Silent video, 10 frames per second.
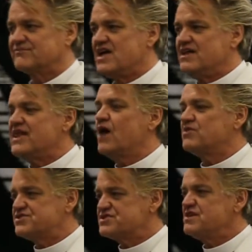Amen. That
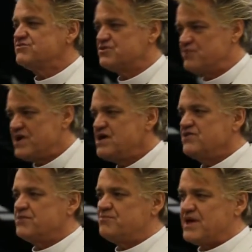would seem to
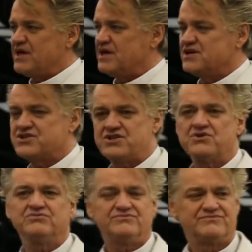be the big
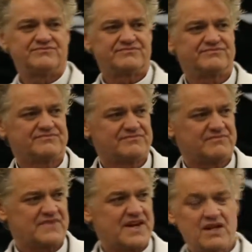issue
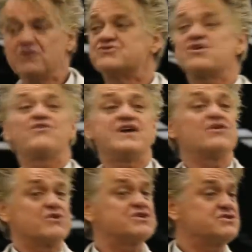that includes all the
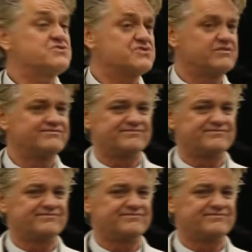other issues.